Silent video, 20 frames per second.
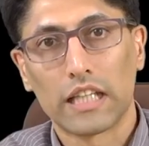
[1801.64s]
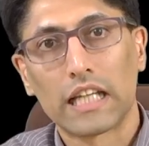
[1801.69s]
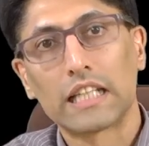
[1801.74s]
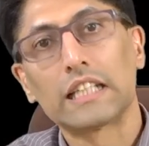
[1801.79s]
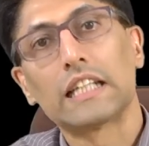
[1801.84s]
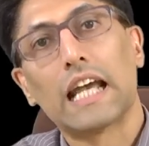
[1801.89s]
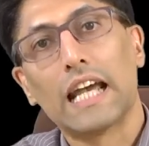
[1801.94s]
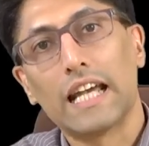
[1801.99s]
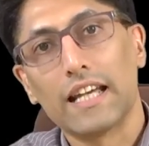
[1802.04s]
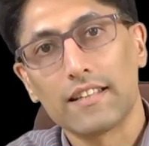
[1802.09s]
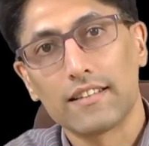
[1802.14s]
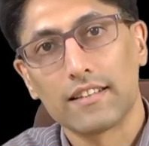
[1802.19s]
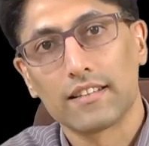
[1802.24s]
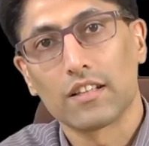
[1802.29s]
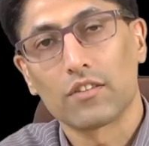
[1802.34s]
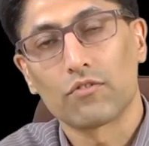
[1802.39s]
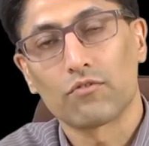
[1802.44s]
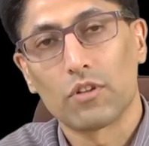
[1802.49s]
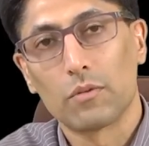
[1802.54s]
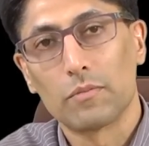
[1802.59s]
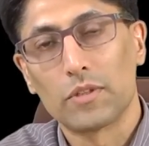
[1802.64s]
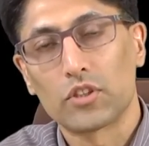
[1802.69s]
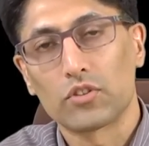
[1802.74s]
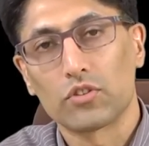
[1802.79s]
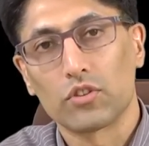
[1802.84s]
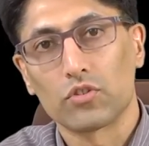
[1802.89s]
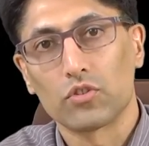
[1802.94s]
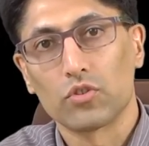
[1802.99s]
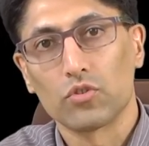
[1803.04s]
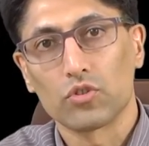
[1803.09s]
that exit from
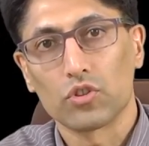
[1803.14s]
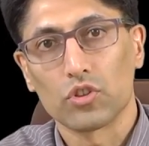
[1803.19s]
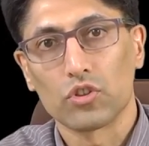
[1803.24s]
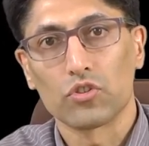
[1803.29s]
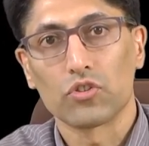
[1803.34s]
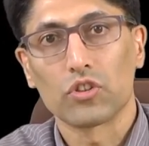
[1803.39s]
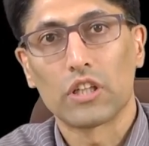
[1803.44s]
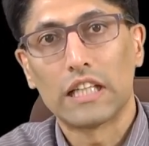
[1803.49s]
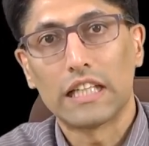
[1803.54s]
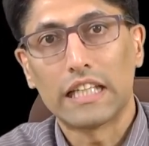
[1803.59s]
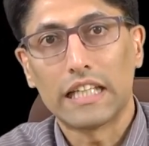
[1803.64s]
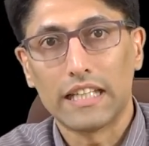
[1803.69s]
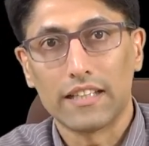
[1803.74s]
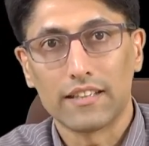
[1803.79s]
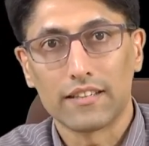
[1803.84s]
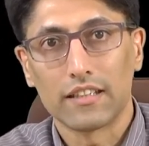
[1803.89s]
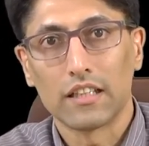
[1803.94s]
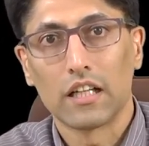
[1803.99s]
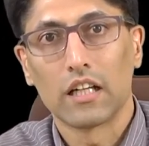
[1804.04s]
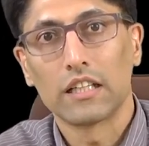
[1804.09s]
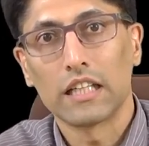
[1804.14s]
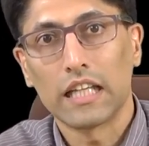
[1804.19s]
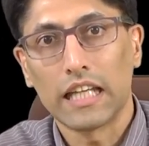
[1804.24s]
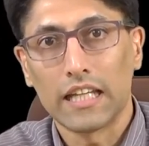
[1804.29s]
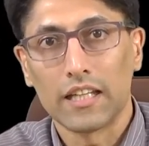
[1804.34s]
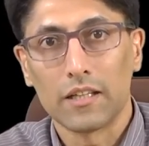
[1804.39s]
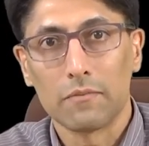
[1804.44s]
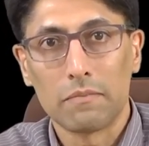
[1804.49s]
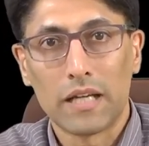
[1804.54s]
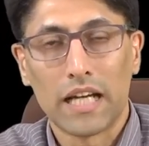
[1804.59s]
institutions is done
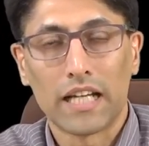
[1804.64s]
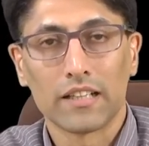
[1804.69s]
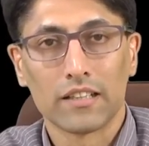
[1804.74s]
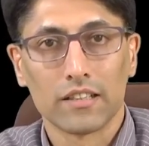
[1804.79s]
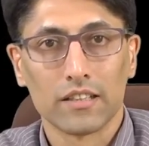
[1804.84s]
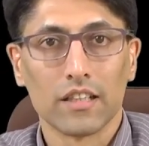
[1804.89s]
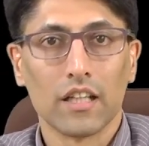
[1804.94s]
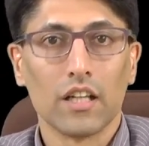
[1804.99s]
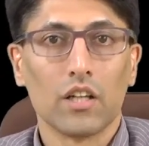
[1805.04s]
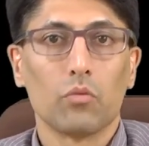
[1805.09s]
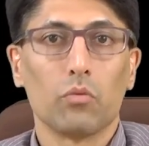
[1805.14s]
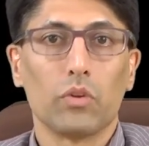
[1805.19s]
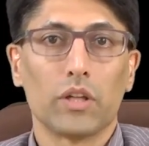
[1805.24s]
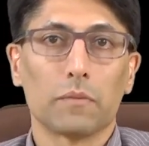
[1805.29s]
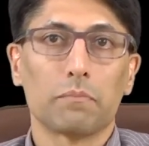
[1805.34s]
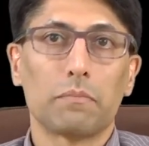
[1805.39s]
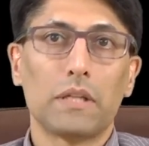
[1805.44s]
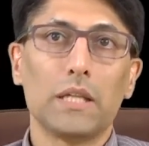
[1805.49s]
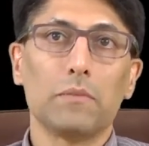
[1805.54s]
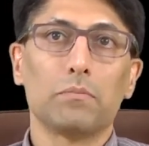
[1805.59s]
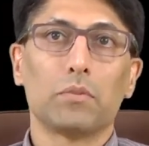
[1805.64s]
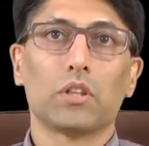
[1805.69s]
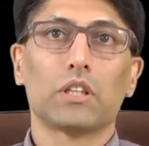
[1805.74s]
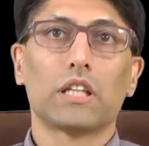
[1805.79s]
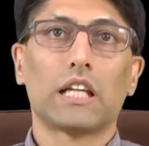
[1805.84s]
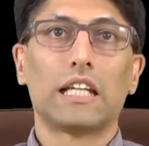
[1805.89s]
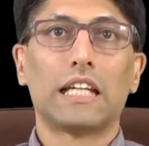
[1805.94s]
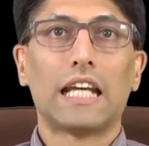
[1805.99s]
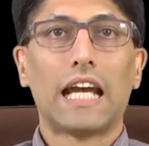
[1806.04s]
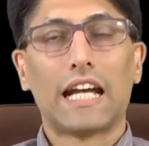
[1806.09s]
in a manner where
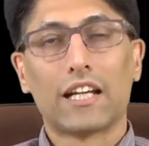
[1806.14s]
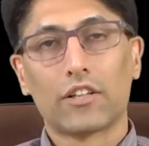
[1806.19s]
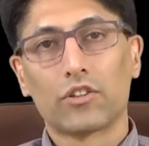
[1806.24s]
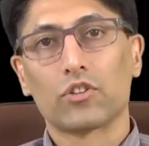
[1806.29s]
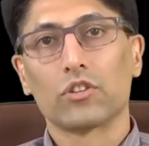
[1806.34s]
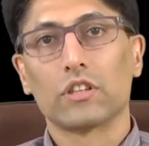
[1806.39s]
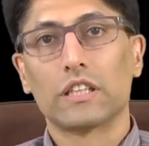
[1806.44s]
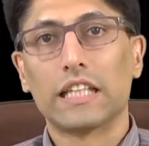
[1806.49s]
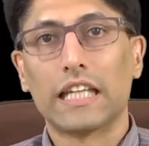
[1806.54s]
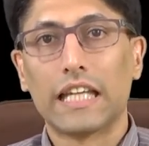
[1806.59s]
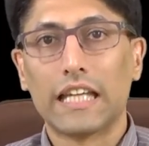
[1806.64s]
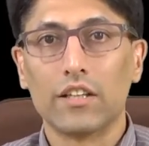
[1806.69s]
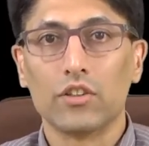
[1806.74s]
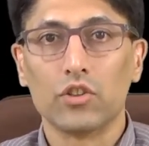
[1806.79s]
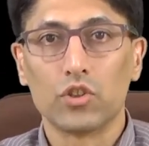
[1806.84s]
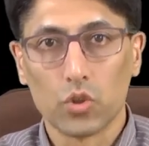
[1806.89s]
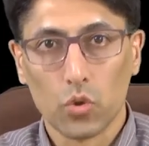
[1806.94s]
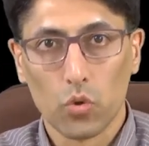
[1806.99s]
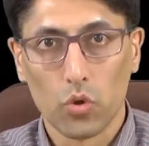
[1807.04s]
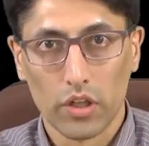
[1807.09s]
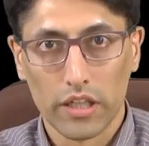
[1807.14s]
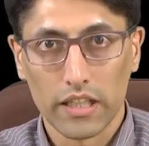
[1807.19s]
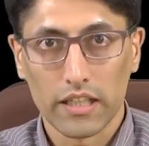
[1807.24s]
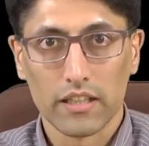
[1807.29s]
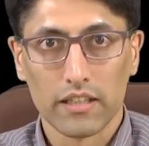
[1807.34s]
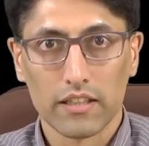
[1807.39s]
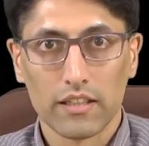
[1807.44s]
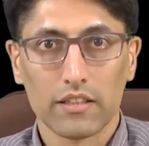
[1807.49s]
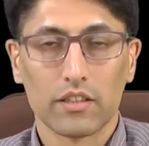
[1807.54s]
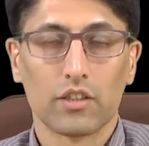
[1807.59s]
people can actually
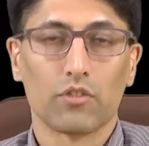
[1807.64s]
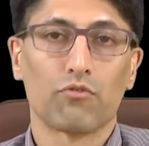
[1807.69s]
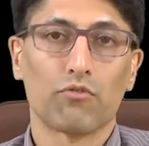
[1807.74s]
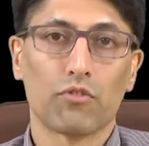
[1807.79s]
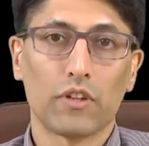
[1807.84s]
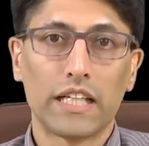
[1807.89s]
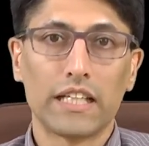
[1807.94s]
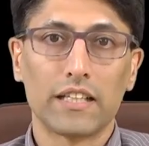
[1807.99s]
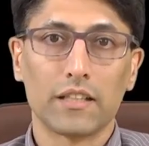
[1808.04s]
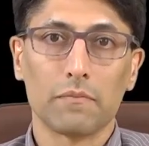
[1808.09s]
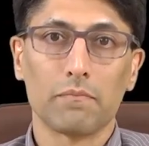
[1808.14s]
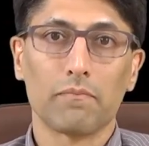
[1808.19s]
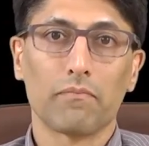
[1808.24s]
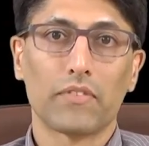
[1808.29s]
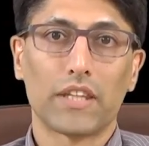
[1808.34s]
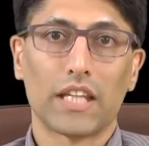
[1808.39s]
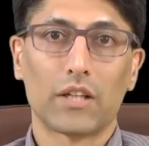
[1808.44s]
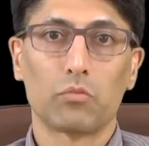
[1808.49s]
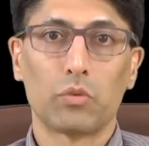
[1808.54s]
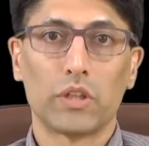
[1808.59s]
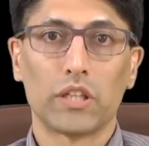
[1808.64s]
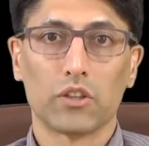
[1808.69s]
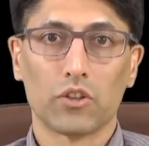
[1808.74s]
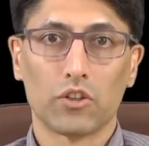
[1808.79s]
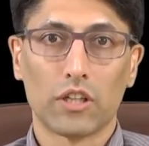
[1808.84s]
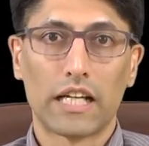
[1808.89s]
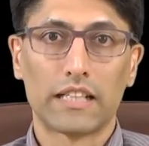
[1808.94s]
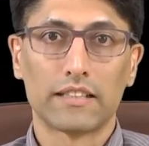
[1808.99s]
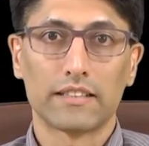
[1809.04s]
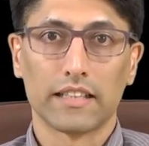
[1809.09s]
enjoy the freedom that we are
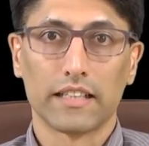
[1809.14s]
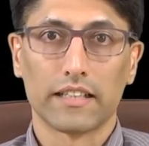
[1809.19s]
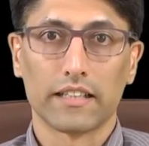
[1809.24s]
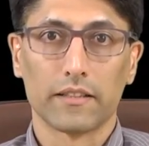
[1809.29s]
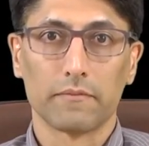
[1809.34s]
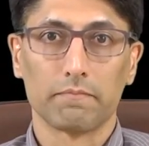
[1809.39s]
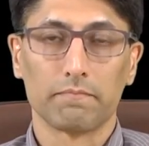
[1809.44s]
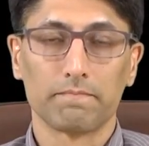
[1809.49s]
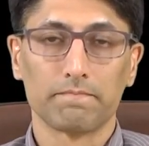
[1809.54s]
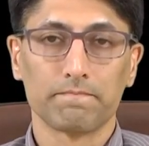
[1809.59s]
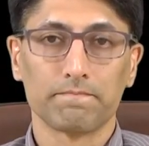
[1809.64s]
granting them.